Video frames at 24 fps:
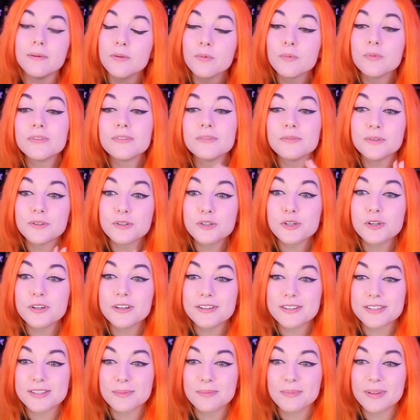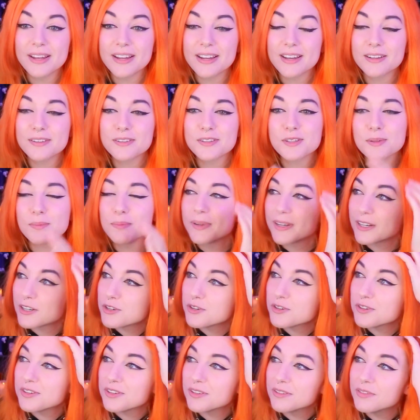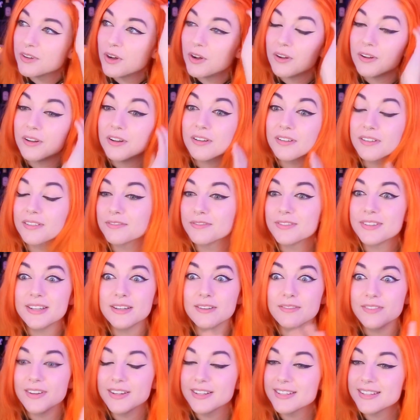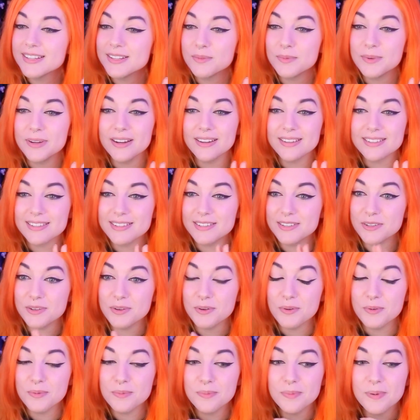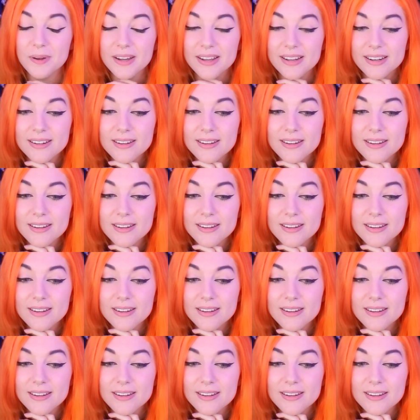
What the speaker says: we'll show you some pictures of all of the events that we got to do, but